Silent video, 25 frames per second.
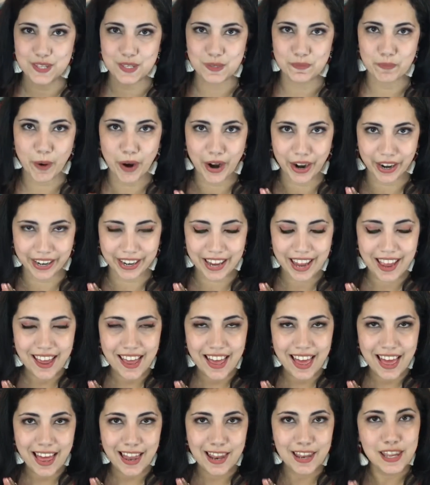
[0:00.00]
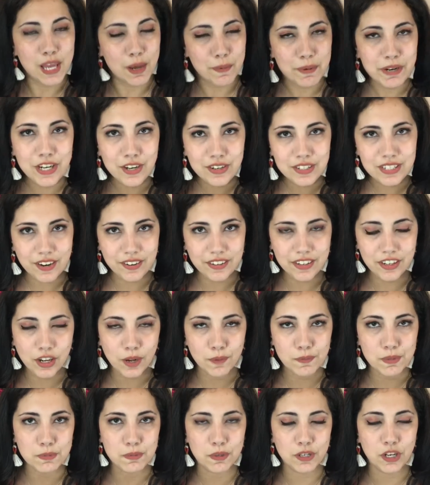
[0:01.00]
spark. Let me know down in the
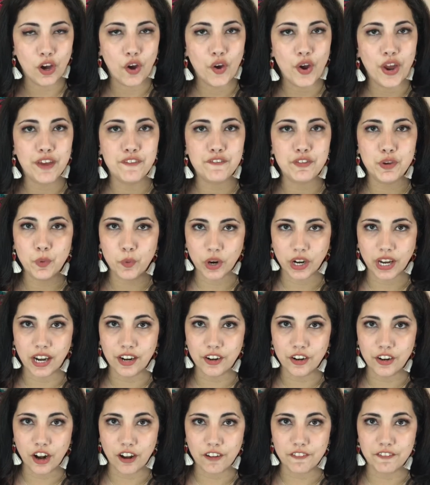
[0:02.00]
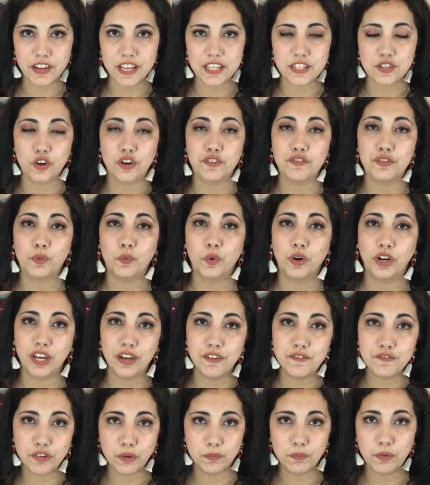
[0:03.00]
comments below if you work at an office or if you're
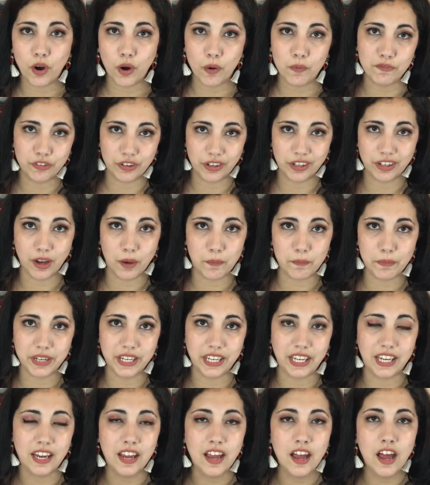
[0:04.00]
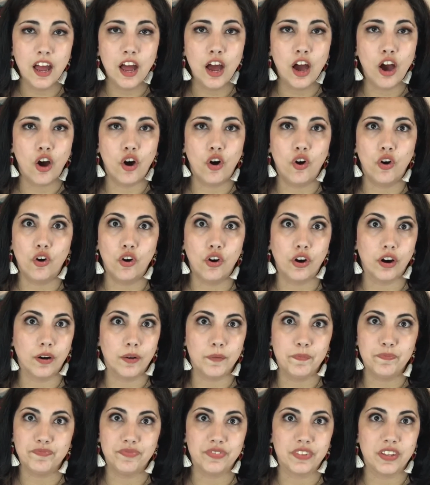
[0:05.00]
working from home for a company
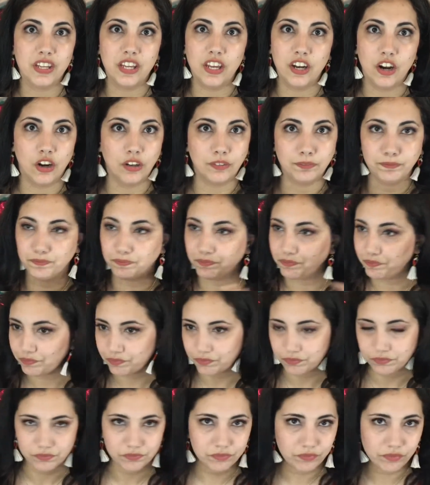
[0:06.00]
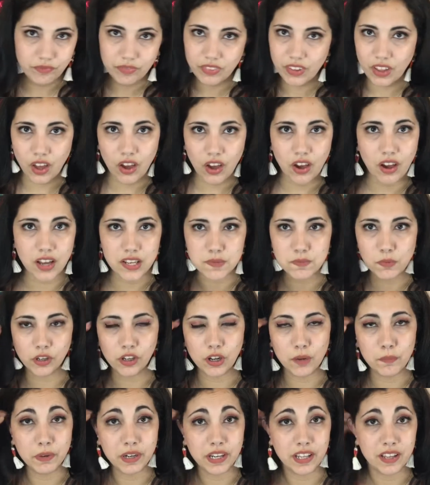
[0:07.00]
or, you know, a small
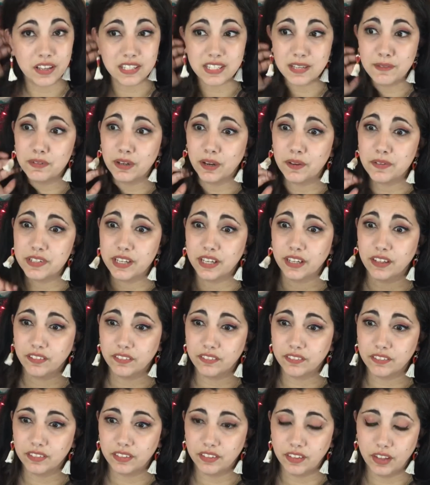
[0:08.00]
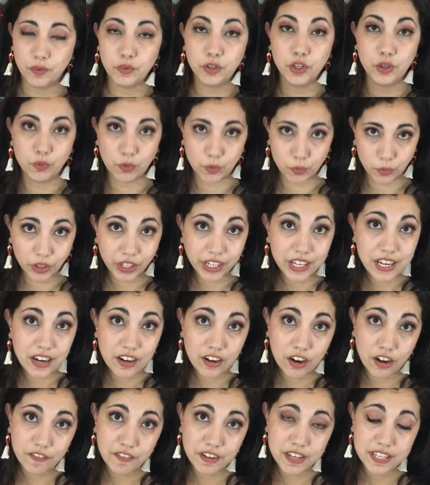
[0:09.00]
company that sometimes like that you were working in
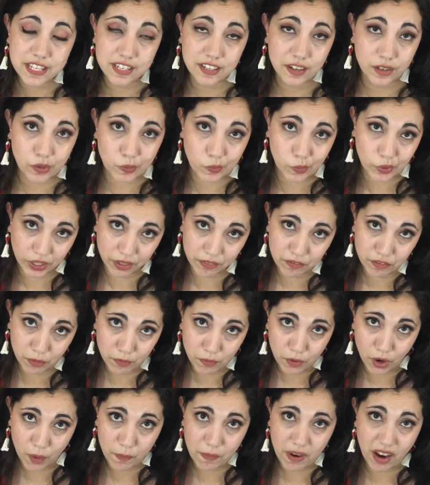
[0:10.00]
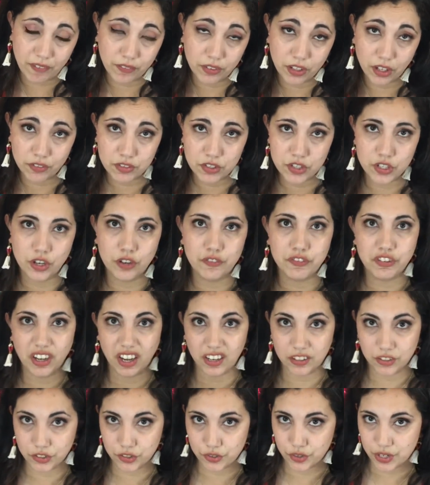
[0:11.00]
an office and now you're working from home. I would love to know if you
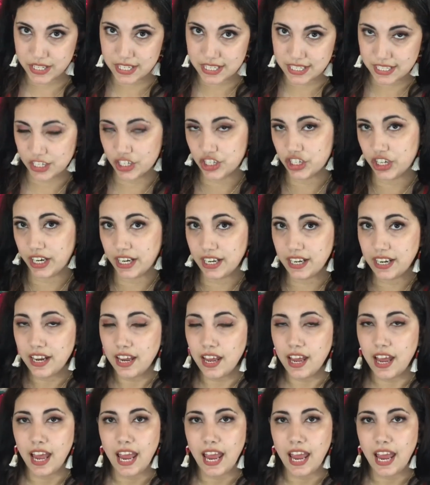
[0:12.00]
had to transition.